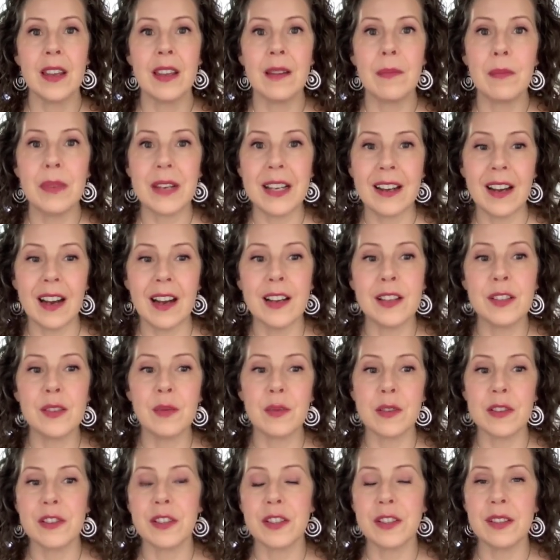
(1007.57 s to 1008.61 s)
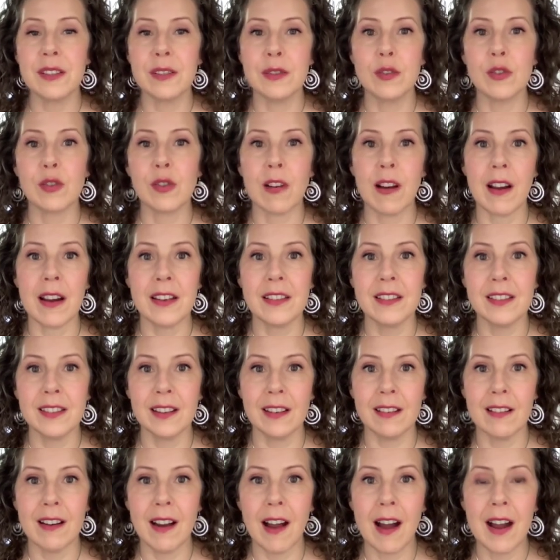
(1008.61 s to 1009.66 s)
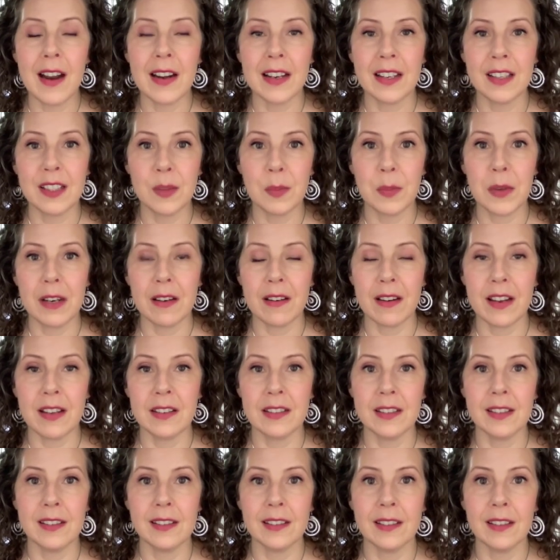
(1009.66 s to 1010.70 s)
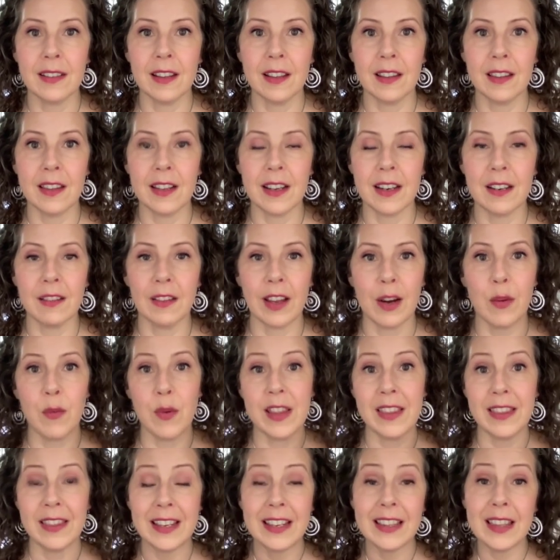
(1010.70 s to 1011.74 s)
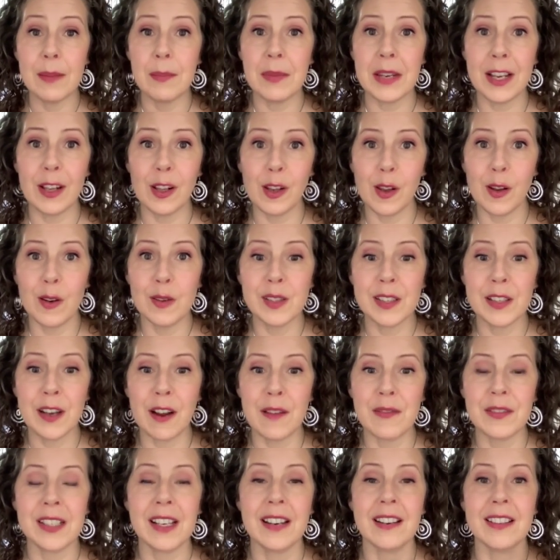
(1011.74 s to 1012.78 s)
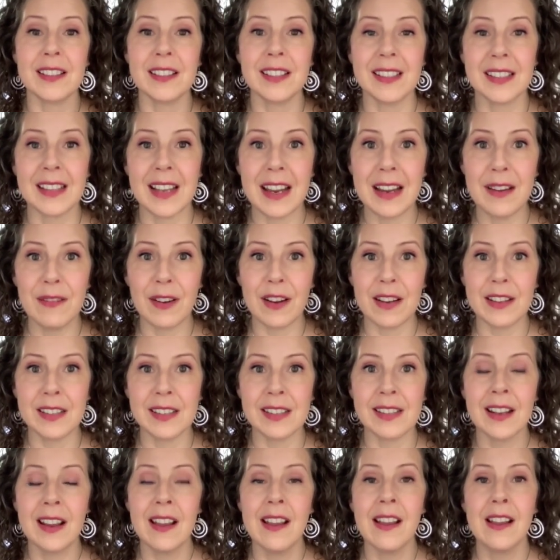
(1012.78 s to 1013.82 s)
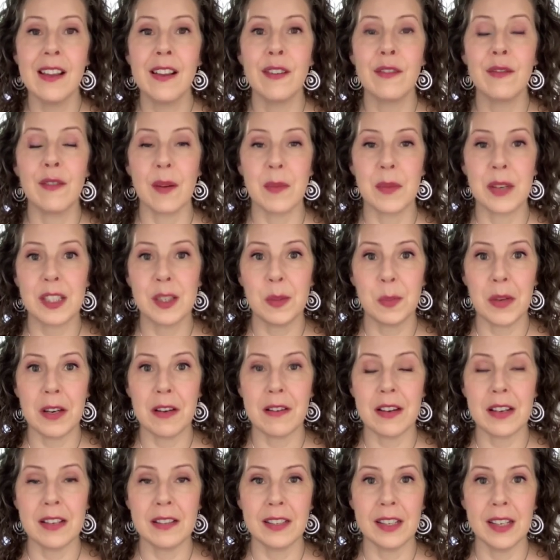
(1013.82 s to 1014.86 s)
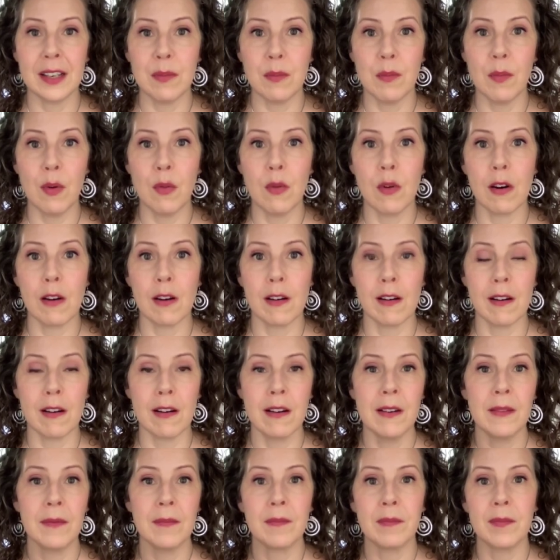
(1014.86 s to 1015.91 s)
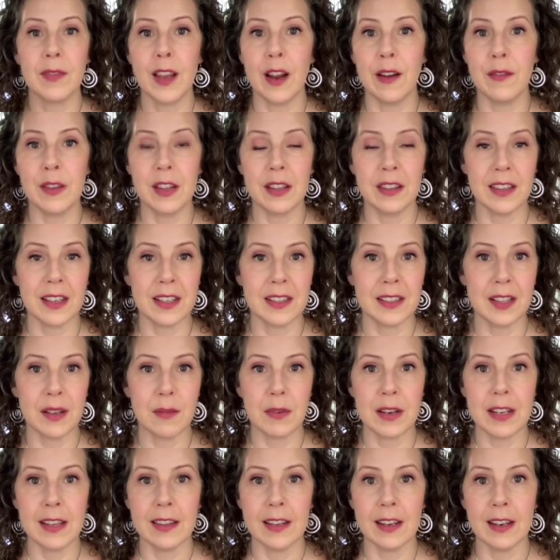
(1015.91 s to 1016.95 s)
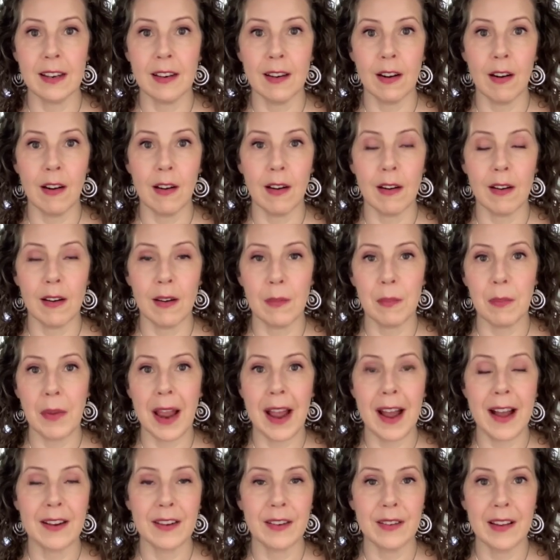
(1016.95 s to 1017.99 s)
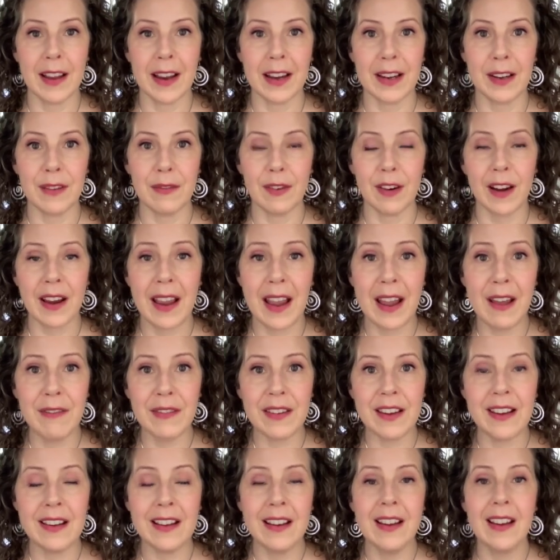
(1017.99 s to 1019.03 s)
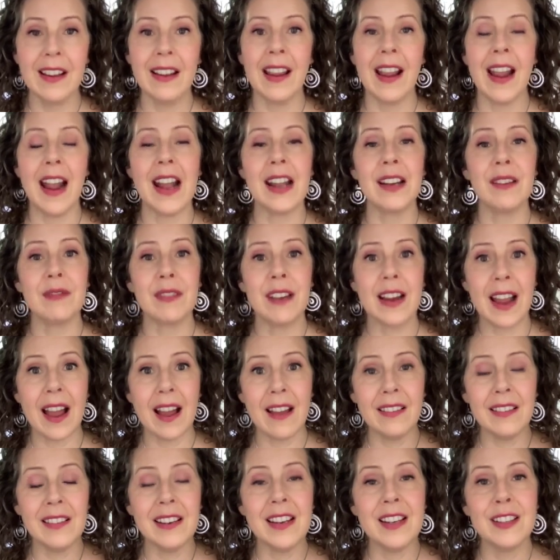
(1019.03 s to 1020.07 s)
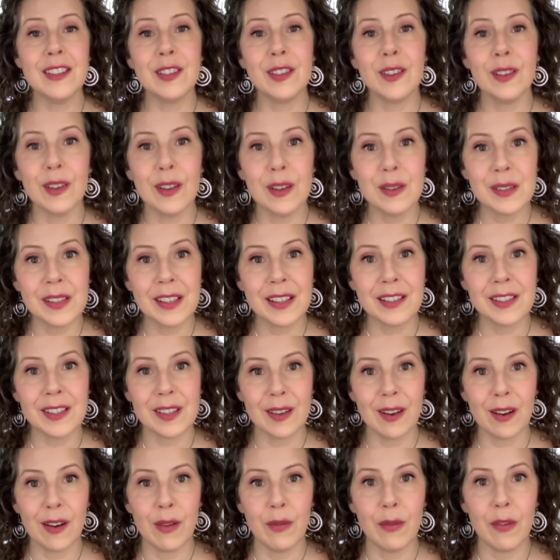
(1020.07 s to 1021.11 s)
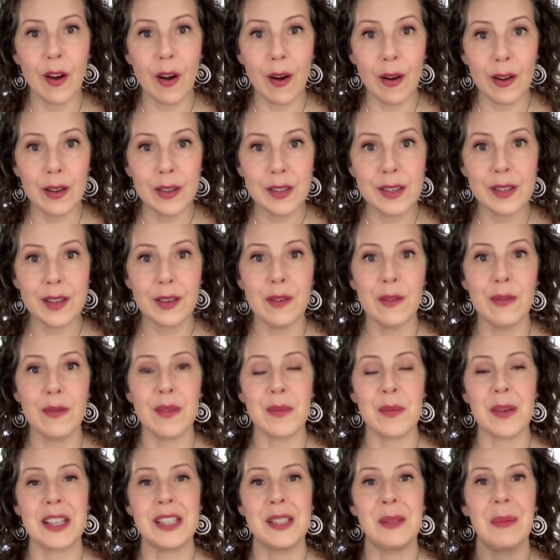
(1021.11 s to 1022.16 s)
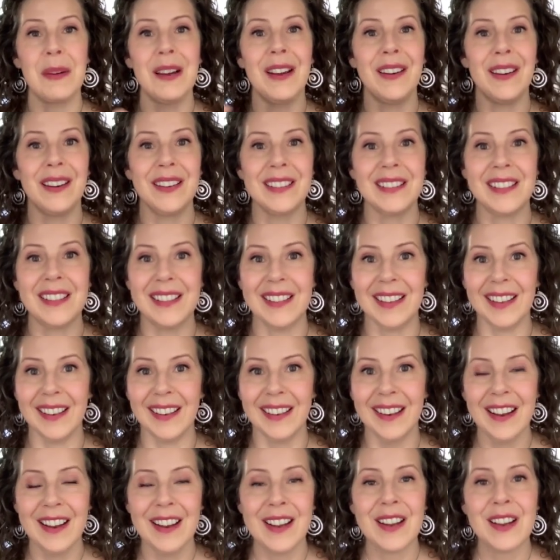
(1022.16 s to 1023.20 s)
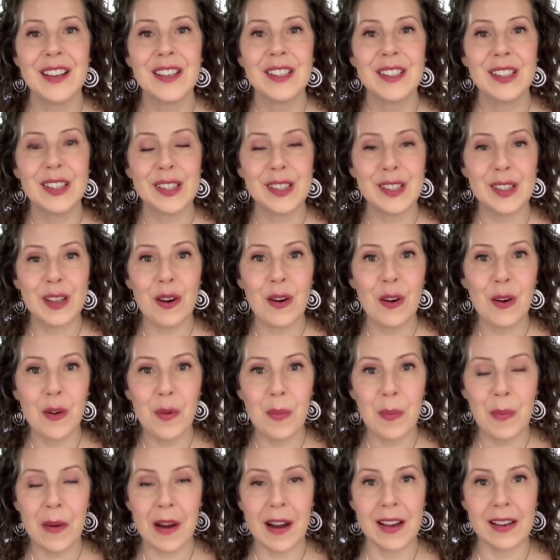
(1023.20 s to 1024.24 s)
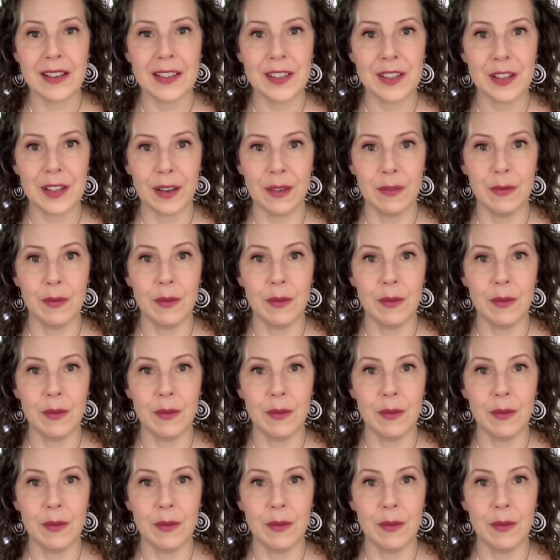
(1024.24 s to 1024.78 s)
because we're just trying to not experience the thing. Like, we think that being closed off is going to save us from experiencing more of the things that we think are bad or negative or heavy. And in reality, it's closing us off also from experiencing so much of